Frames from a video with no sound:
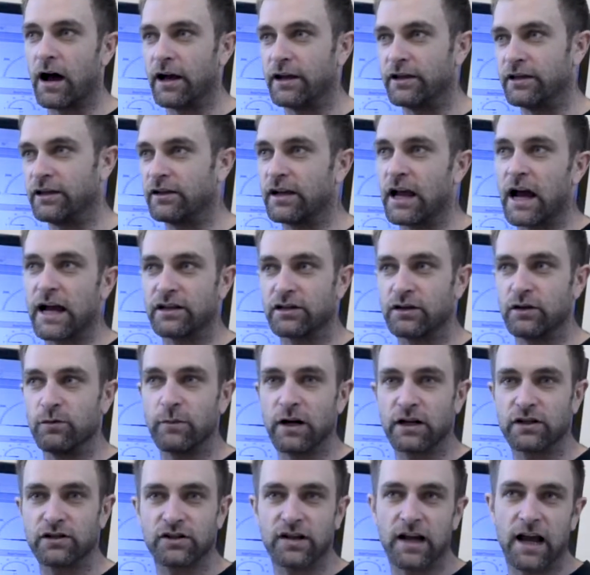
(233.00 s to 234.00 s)
you got too
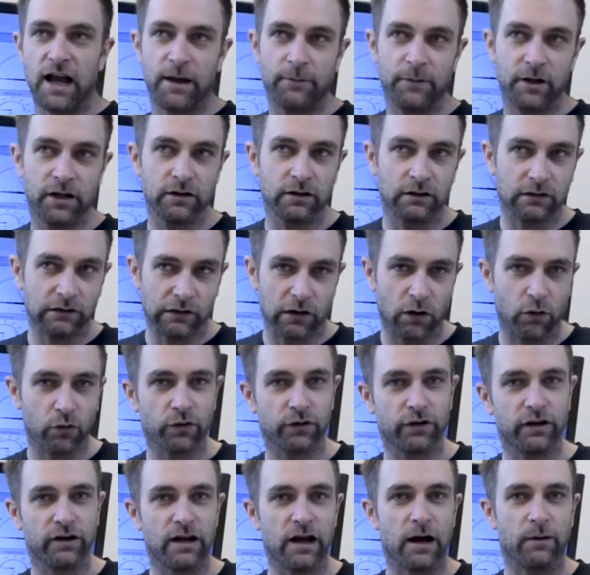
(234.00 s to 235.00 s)
much timing,
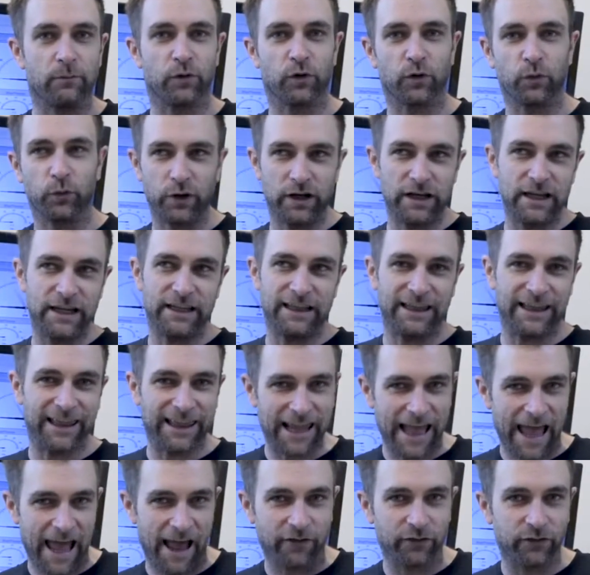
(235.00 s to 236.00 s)
lower the number. We need
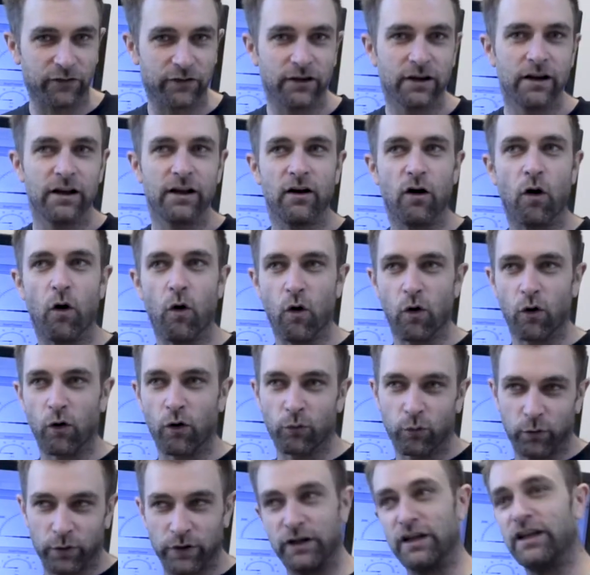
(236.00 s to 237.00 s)
less
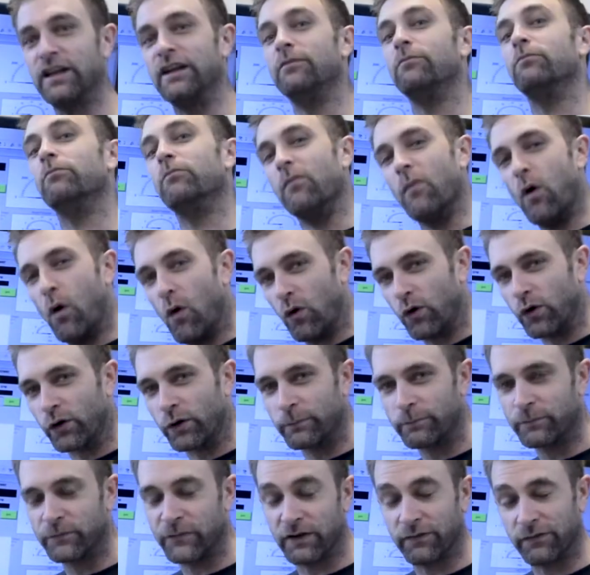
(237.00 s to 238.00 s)
or we need more,
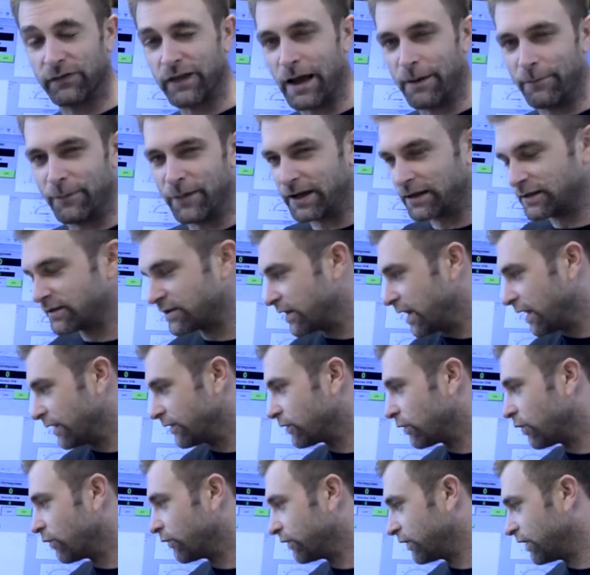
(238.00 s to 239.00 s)
if that makes
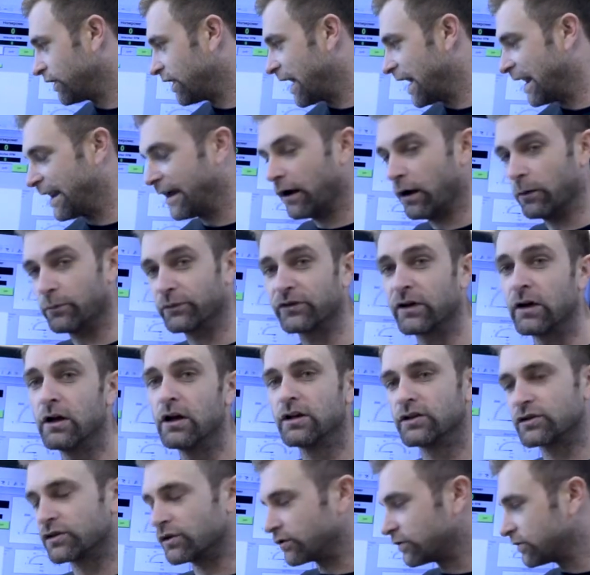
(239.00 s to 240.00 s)
sense. Hopefully that helps.
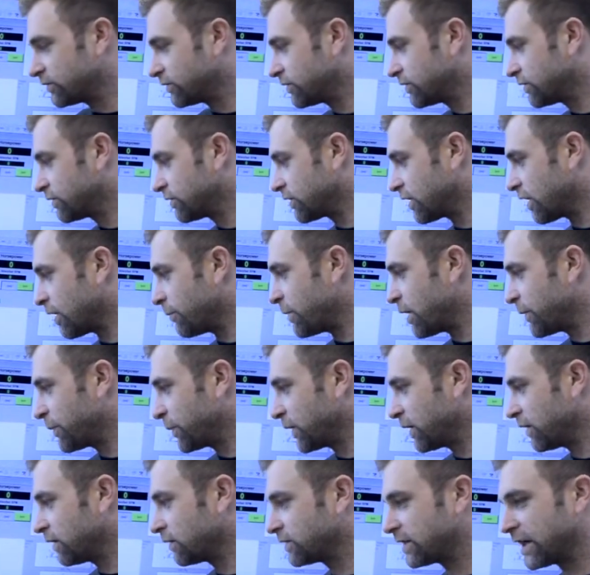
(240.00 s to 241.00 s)
So come up
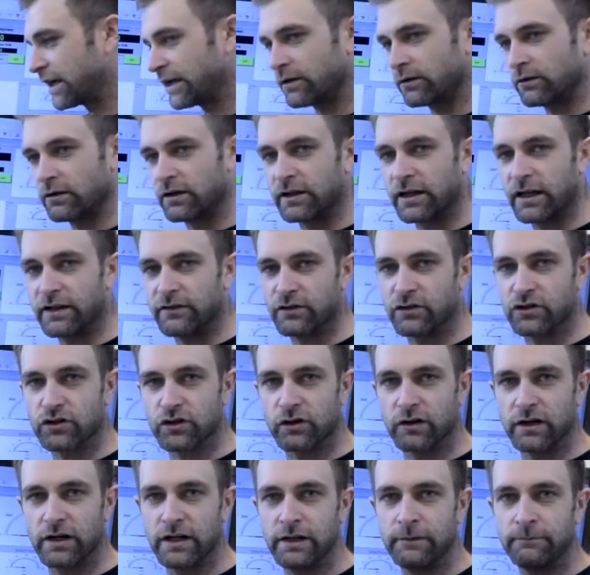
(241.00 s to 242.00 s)
here, take a look at the
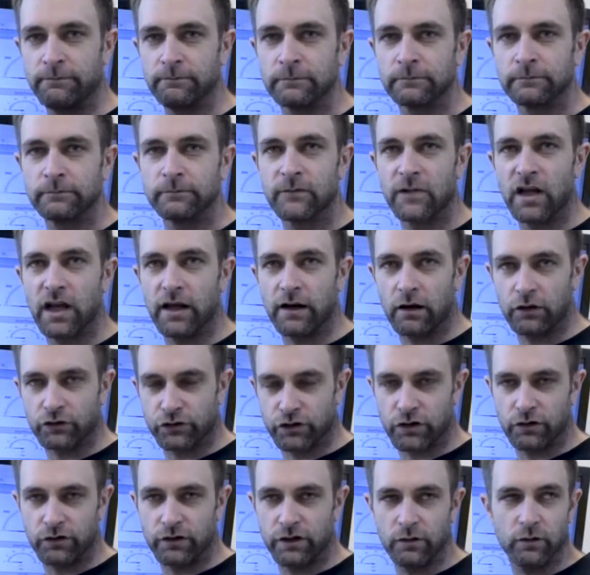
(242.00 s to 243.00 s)
screen, and I'll
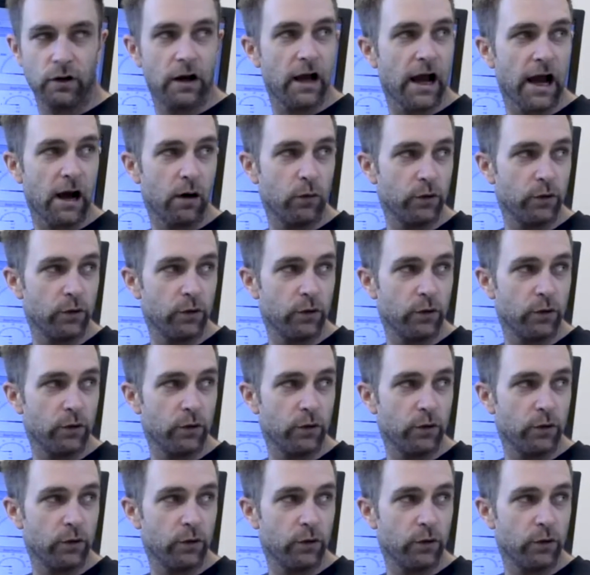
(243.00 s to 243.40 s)
show you how